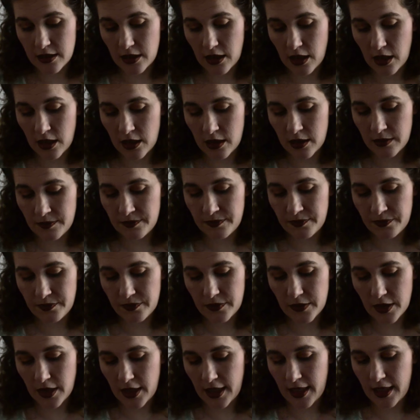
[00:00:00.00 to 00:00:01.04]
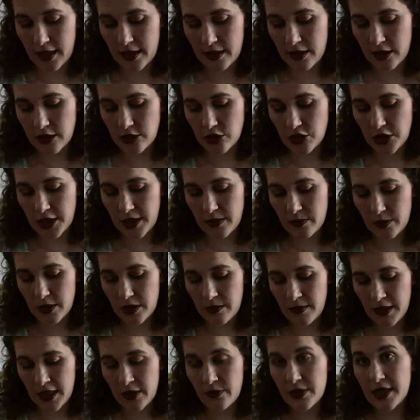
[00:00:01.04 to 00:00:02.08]
the train with
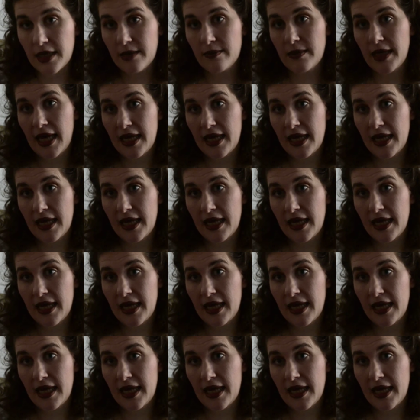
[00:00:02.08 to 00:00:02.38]
me when I'm